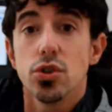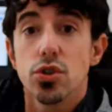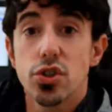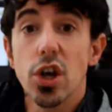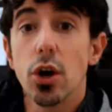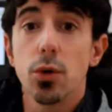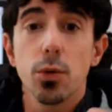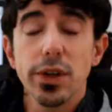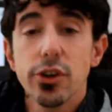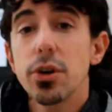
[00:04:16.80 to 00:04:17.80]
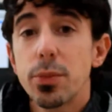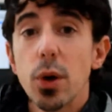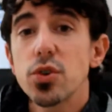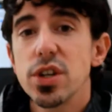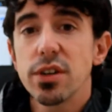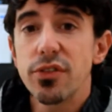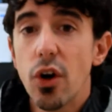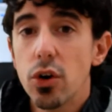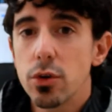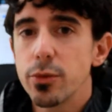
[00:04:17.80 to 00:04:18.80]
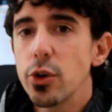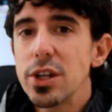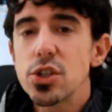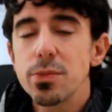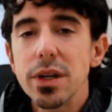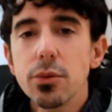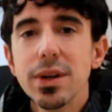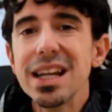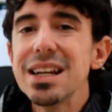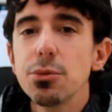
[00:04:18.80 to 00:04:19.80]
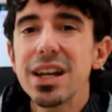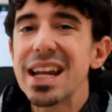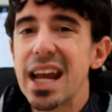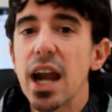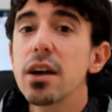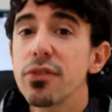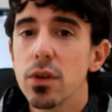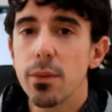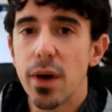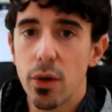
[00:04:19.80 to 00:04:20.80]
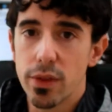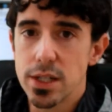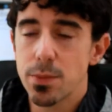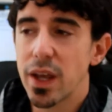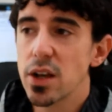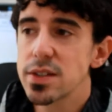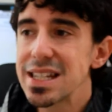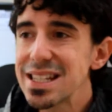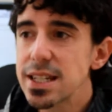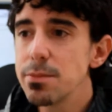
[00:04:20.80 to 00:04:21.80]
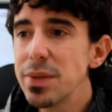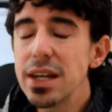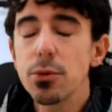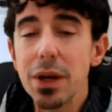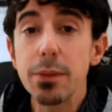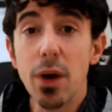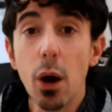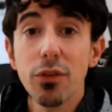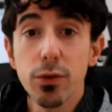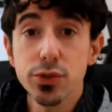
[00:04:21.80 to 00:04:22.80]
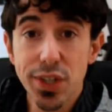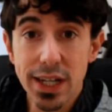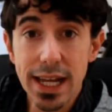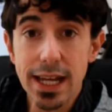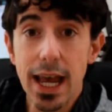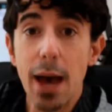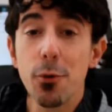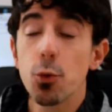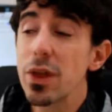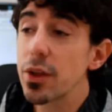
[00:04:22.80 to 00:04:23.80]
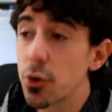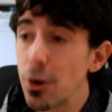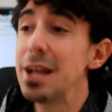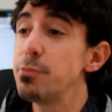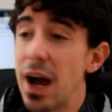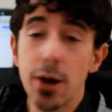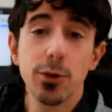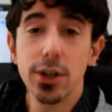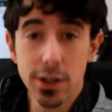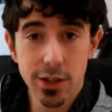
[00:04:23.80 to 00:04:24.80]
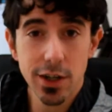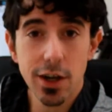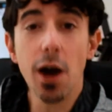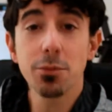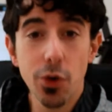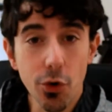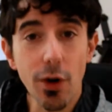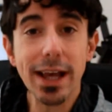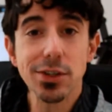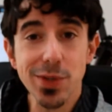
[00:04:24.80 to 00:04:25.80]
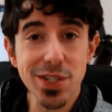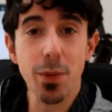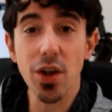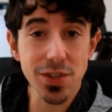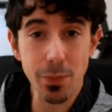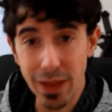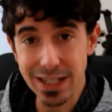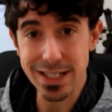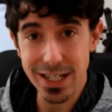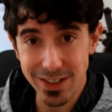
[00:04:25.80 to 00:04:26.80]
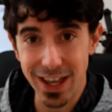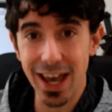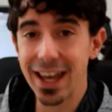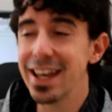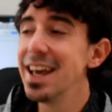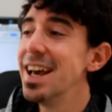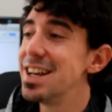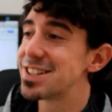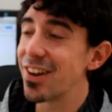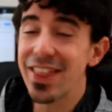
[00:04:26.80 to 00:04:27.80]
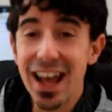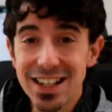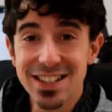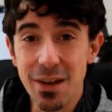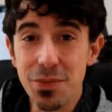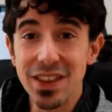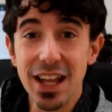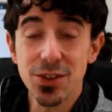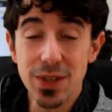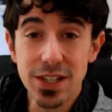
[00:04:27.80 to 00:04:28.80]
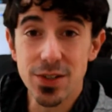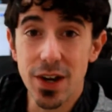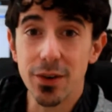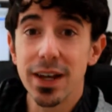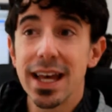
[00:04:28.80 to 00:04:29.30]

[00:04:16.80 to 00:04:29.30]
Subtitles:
So when you're approaching a forum, you need to be really careful about this, because this can be a really powerful technique, and with great power come great responsibility, okay? So that's something that you need to know.